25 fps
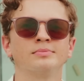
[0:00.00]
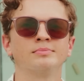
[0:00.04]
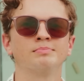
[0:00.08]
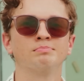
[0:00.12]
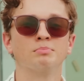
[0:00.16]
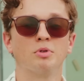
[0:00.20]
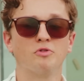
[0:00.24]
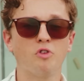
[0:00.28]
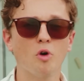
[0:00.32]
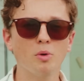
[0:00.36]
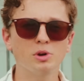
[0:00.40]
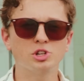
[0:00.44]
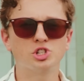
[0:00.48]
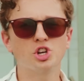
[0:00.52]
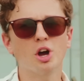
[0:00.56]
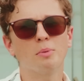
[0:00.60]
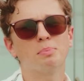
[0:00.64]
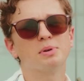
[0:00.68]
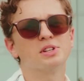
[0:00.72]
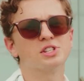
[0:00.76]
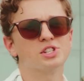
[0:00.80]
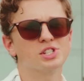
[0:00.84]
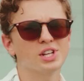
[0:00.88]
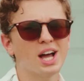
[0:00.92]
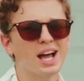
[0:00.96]
Before we jump
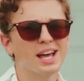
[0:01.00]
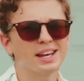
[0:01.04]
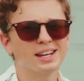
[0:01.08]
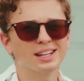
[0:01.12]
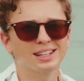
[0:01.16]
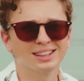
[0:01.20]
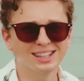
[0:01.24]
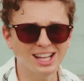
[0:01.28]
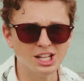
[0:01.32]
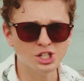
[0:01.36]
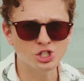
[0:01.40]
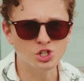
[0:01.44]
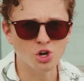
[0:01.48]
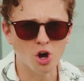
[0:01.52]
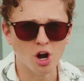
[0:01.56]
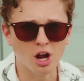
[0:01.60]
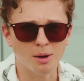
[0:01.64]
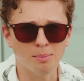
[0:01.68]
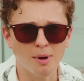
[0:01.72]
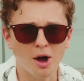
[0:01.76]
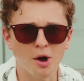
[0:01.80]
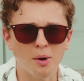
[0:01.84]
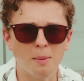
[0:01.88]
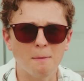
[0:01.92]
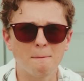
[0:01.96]
inside, let's talk
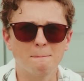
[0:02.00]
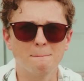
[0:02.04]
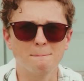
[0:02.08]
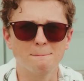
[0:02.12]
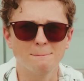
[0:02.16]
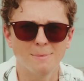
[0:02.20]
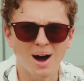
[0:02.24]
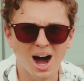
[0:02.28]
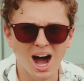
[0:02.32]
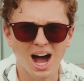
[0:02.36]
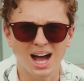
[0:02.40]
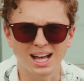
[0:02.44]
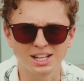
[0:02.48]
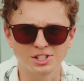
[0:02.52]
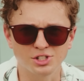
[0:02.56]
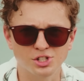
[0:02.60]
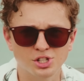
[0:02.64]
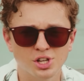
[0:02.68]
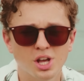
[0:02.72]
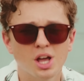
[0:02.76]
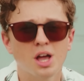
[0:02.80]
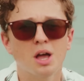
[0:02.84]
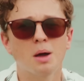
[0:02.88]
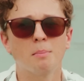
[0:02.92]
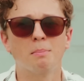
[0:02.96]
about mods.